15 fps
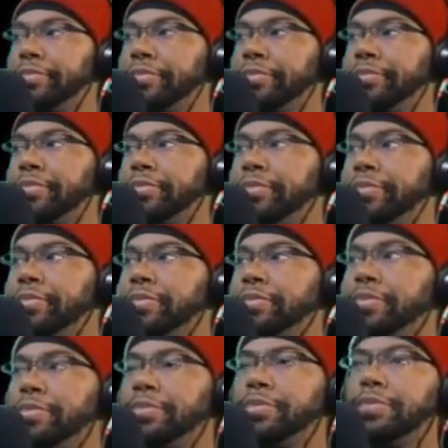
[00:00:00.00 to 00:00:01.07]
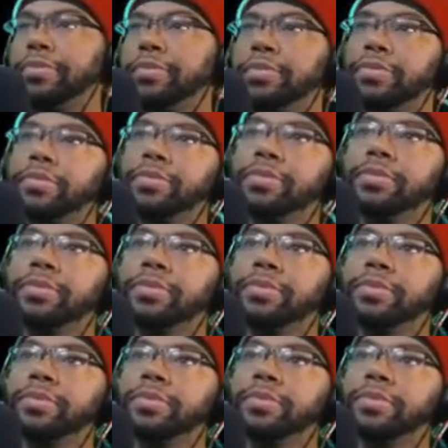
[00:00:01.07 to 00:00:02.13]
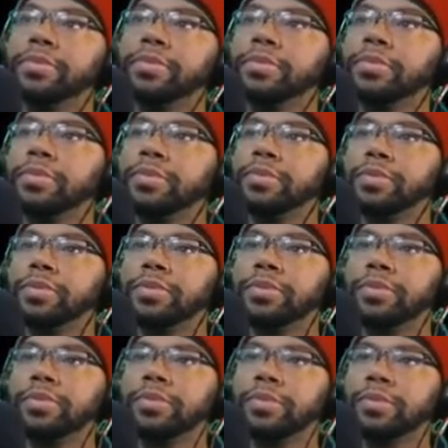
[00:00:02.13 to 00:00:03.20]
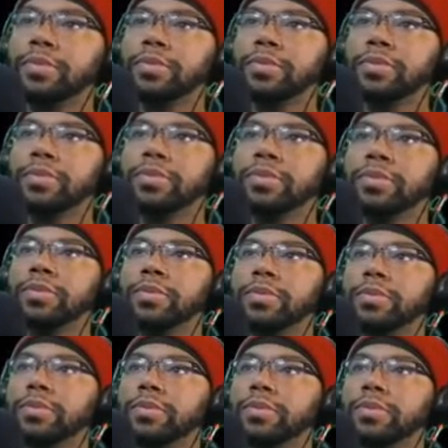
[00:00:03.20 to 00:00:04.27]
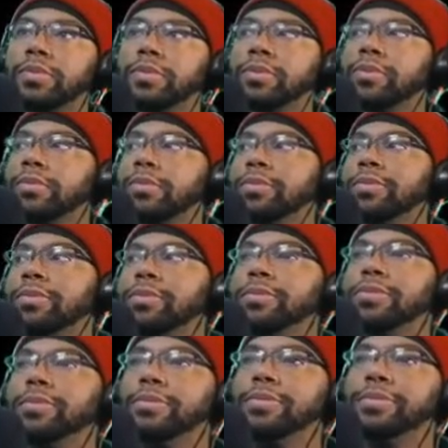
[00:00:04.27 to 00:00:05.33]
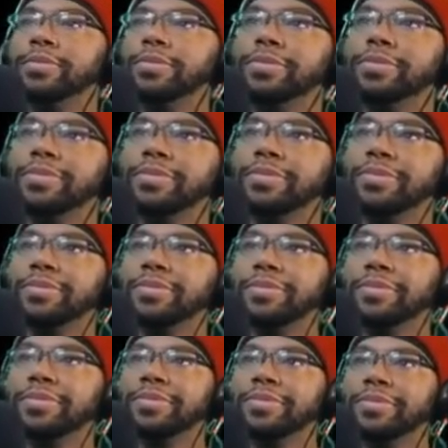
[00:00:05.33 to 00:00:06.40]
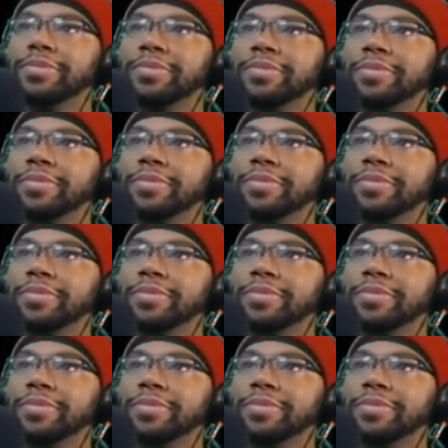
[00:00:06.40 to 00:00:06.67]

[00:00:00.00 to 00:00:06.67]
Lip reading: No words are spoken by the person on screen.